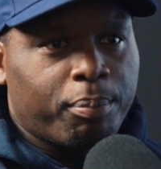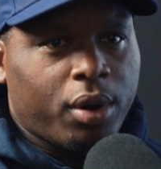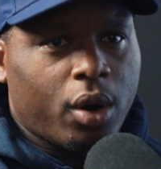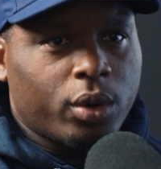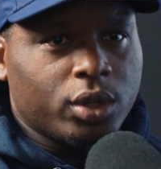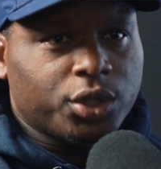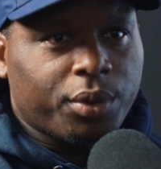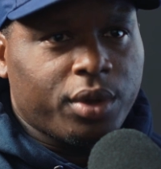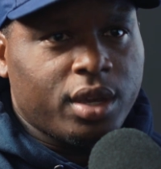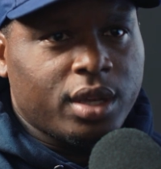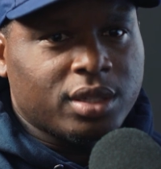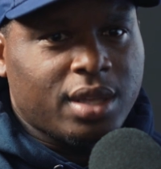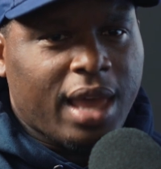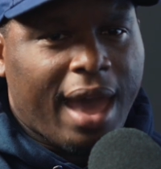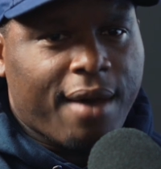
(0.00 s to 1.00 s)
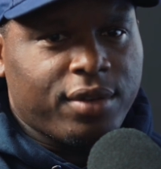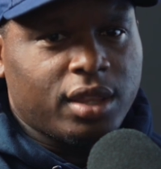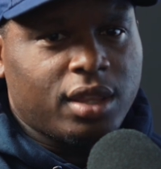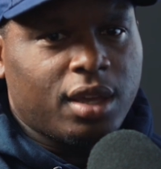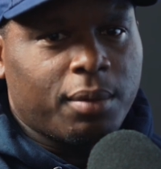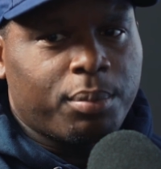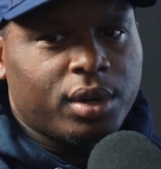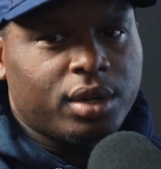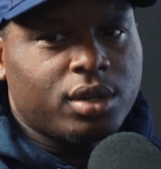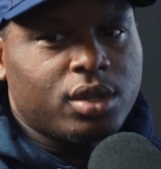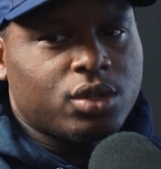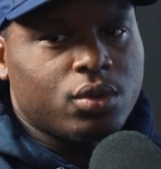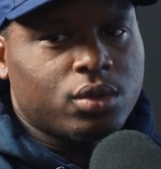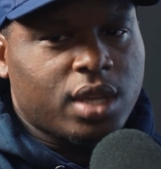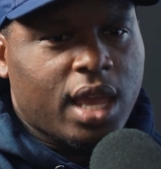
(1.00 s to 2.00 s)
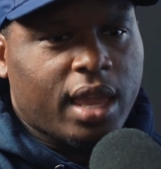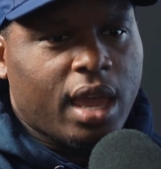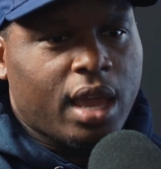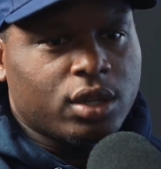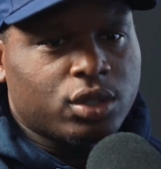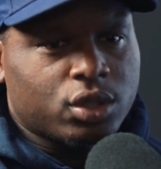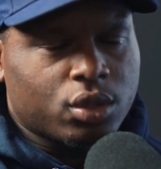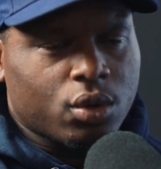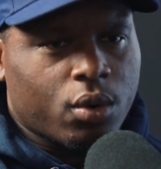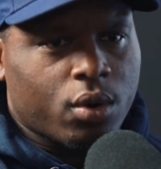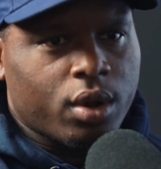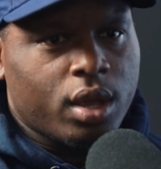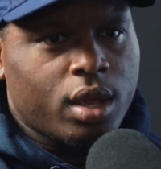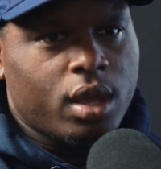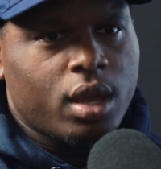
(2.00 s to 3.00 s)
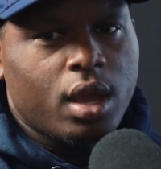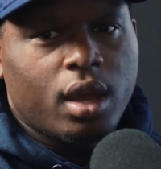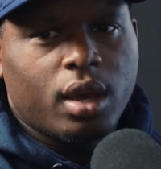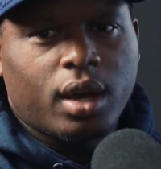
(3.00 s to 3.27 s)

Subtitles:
Poetry is having the ability to take a story,